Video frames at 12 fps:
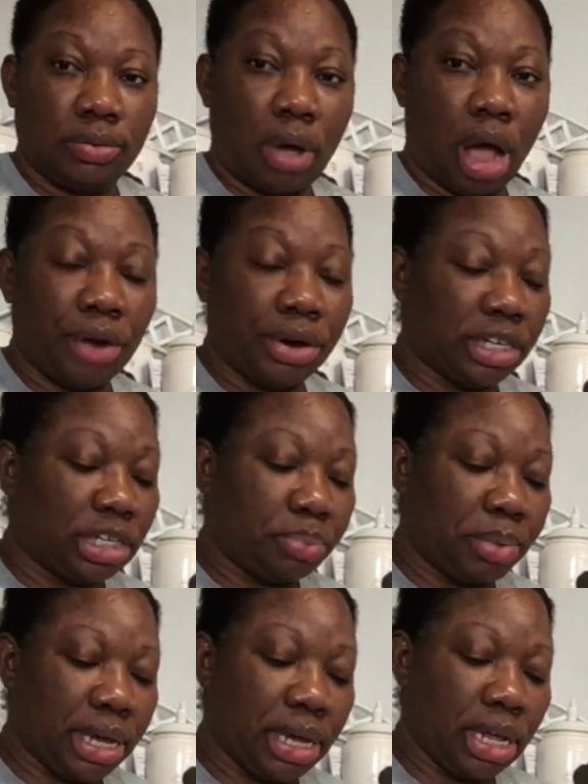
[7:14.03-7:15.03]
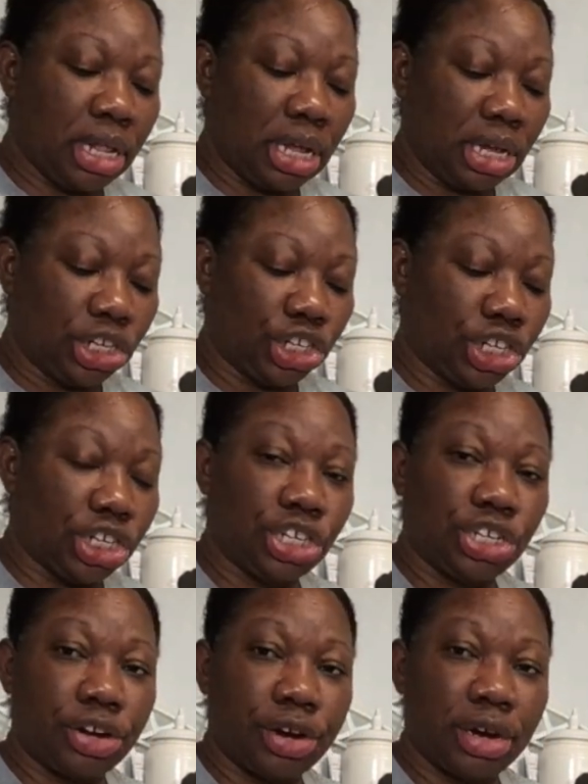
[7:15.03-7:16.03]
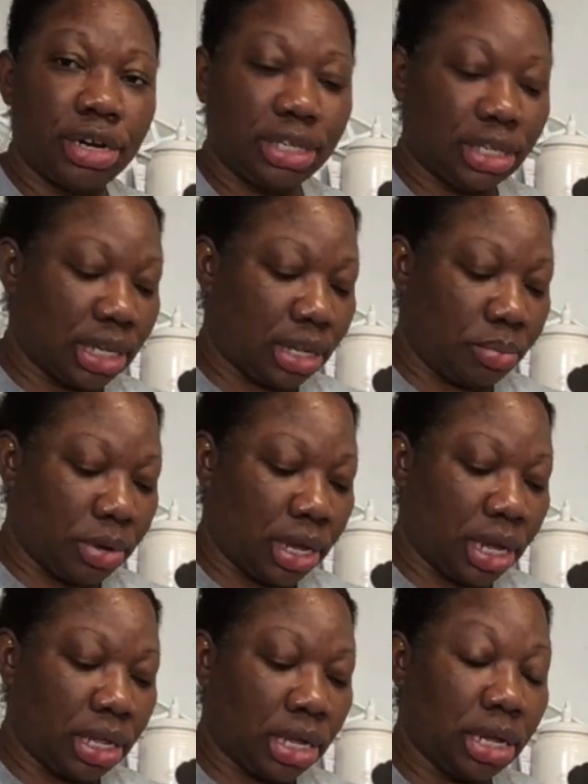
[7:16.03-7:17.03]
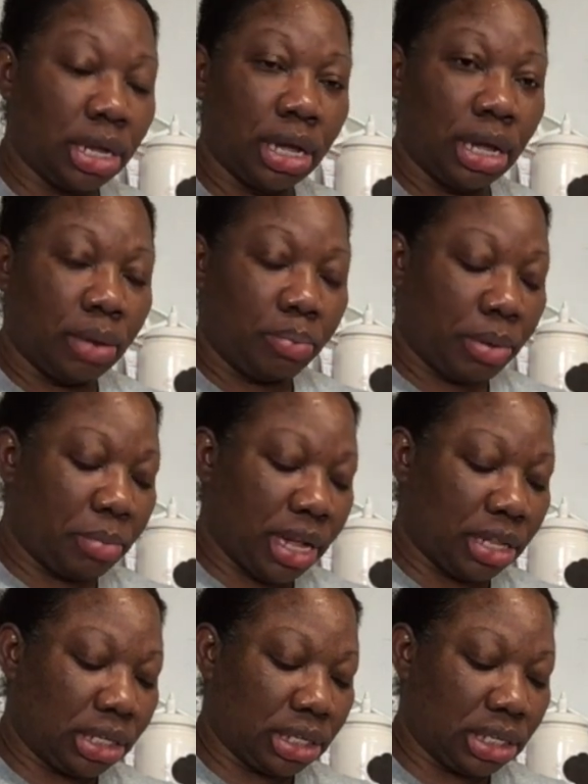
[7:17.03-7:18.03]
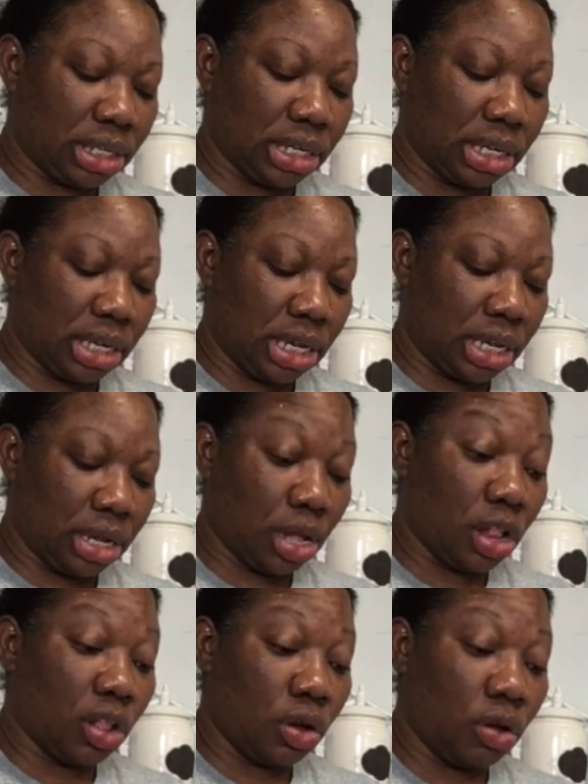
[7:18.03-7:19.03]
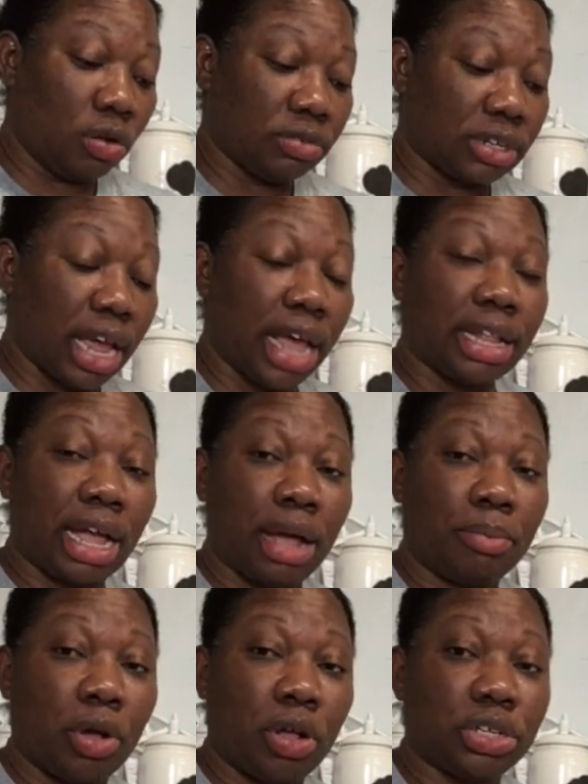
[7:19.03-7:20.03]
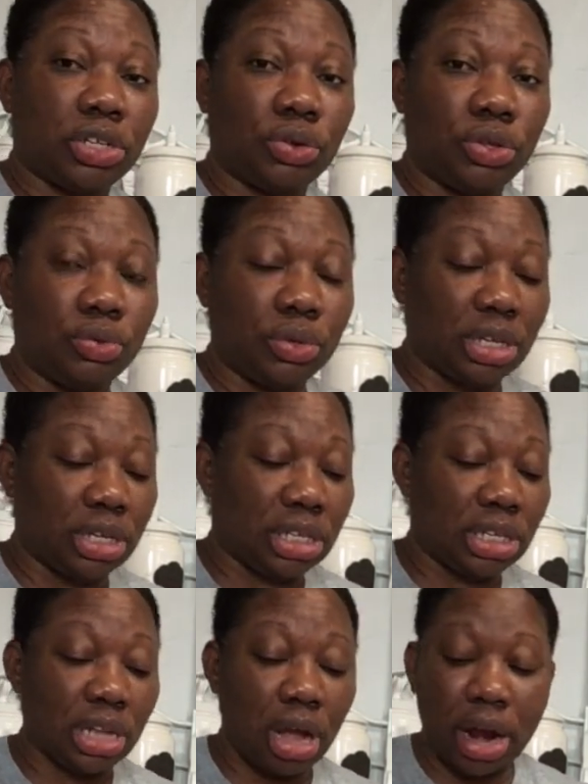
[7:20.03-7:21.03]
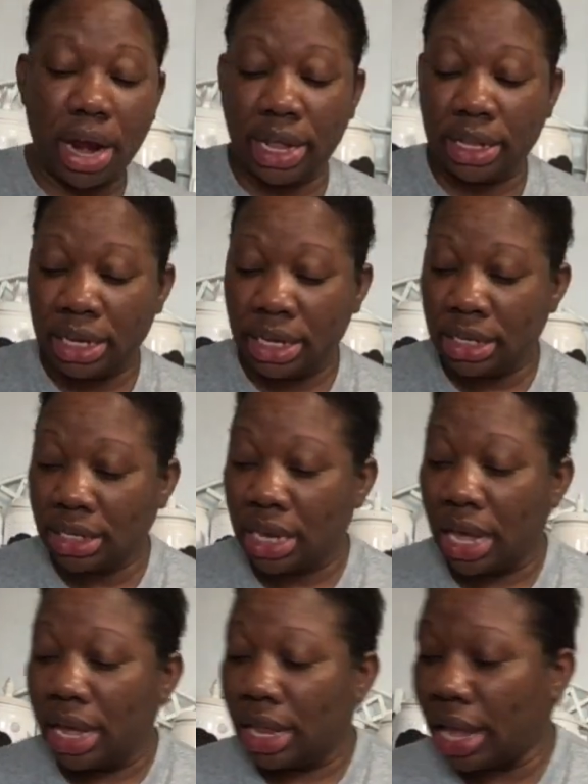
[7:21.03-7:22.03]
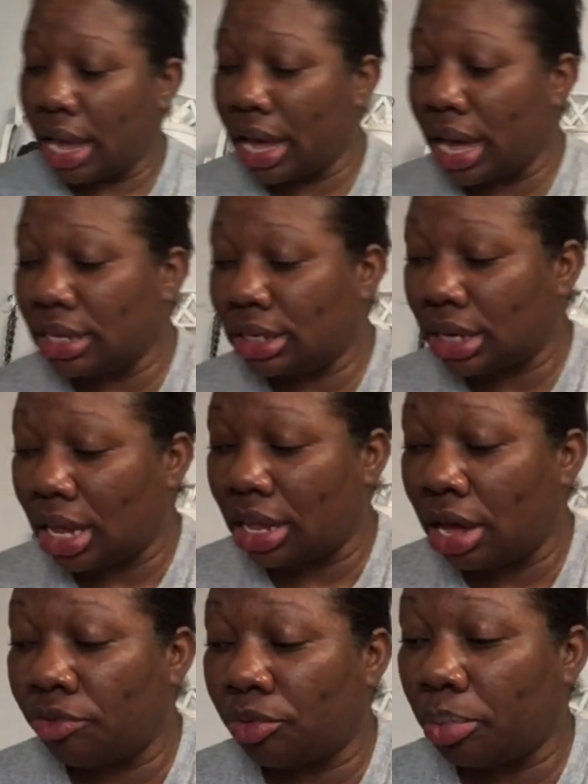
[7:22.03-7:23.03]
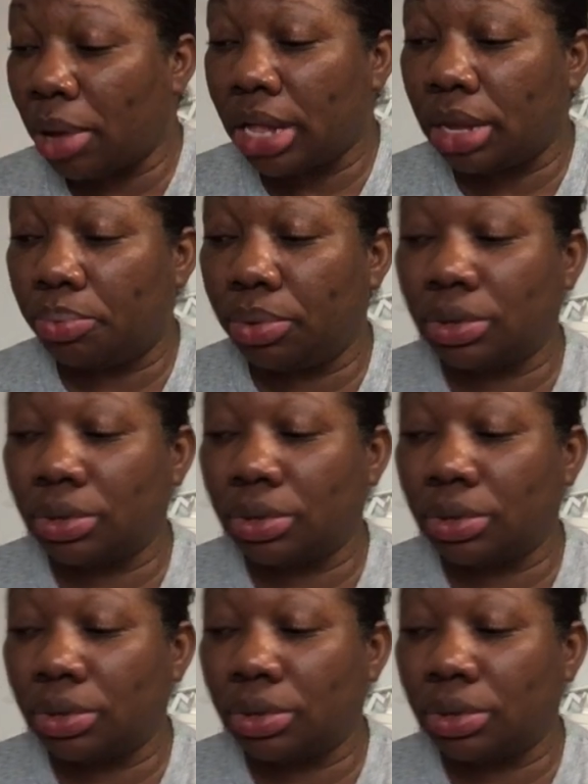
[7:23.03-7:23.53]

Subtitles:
orange peel, ginger, cinnamon, pimento seed, cloves, and I'm also using star anise. Like I said, everybody